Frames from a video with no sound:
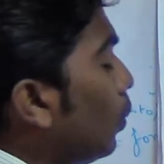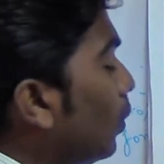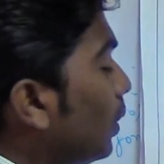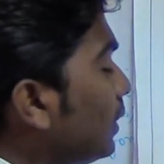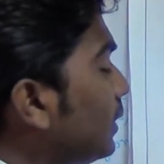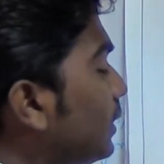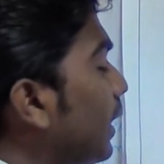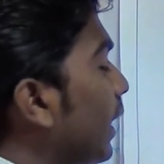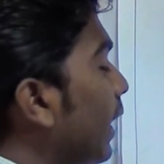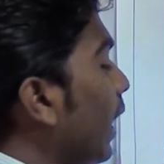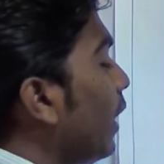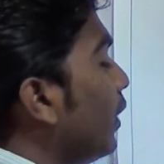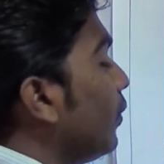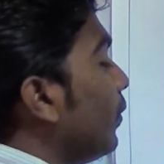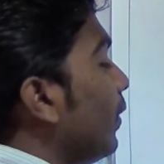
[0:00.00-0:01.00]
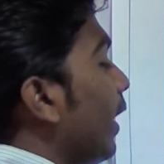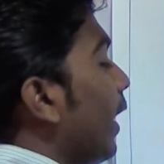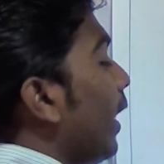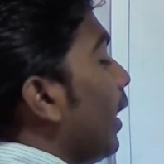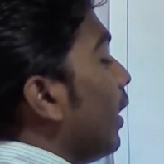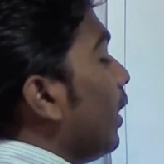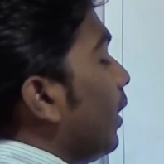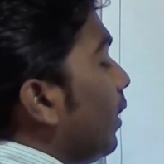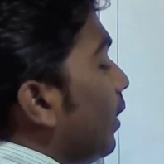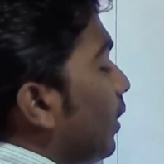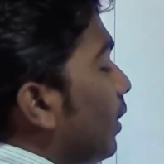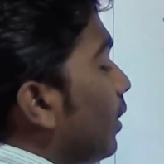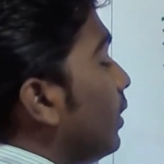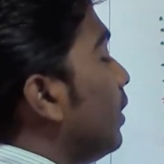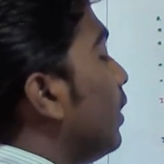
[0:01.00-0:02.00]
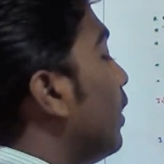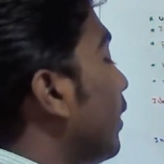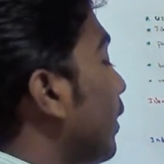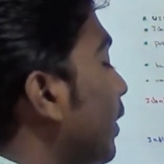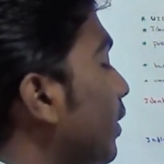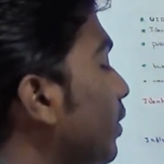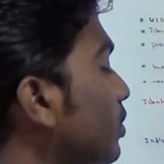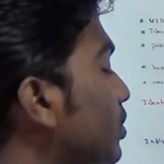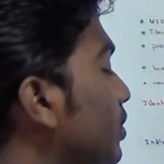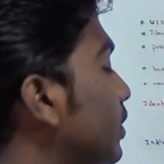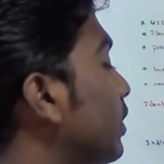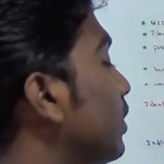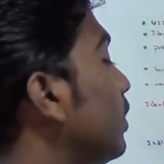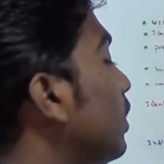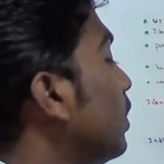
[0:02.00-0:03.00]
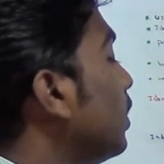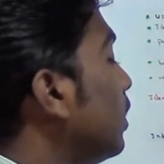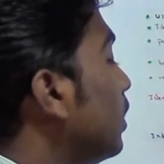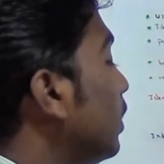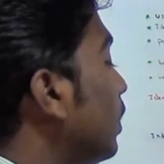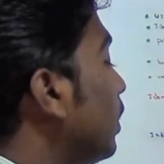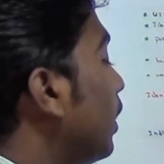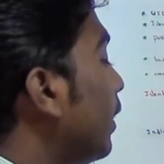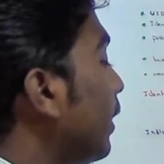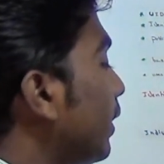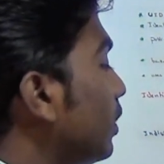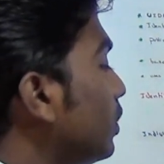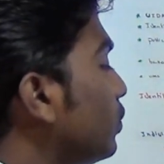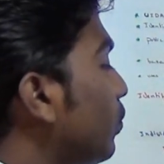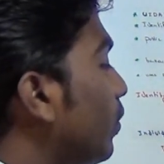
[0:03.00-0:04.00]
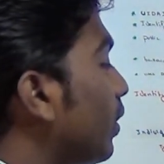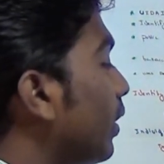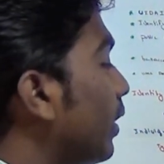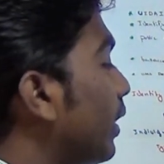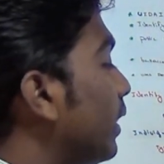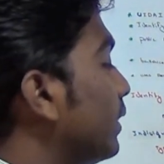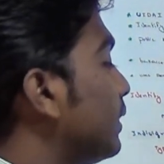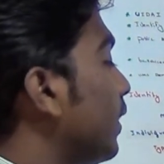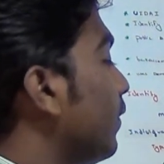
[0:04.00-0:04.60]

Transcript: Once the AUA request for a